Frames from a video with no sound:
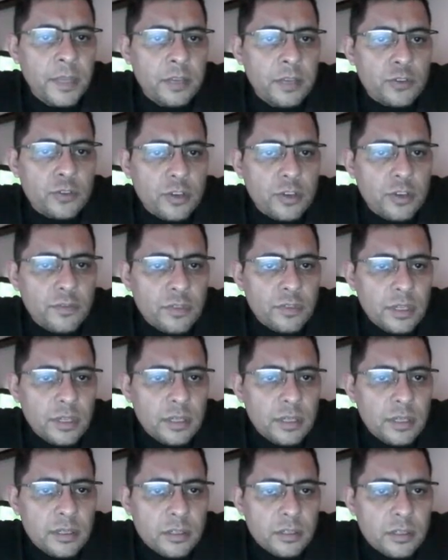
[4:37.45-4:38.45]
So if you see,
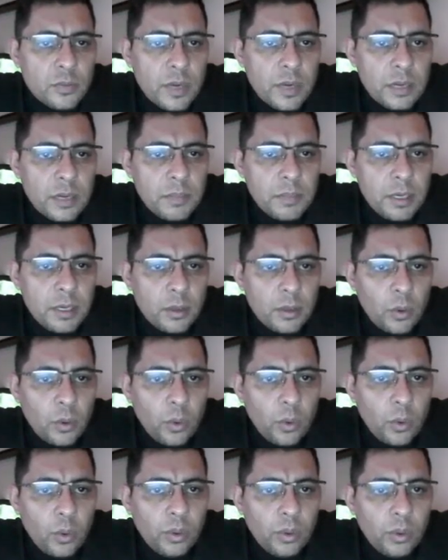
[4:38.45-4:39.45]
this is what I mean.
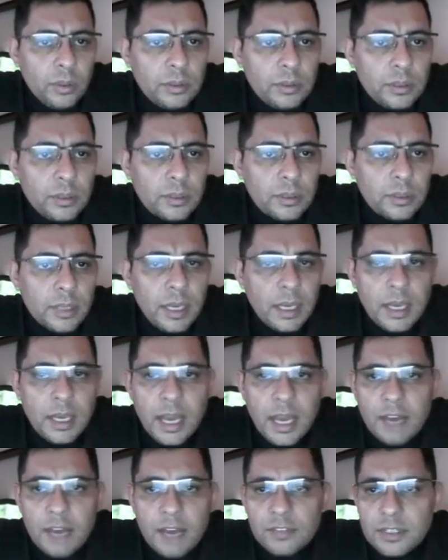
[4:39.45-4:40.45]
All, okay,
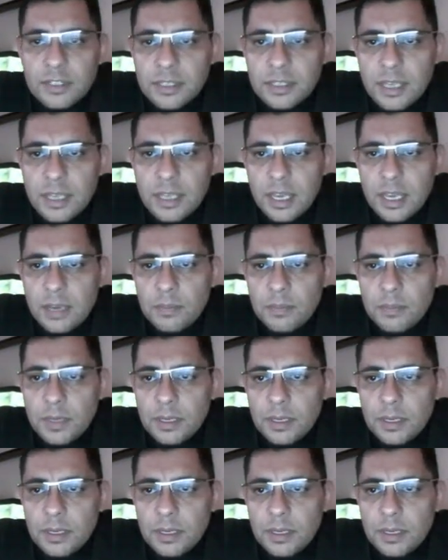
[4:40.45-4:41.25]
have the same,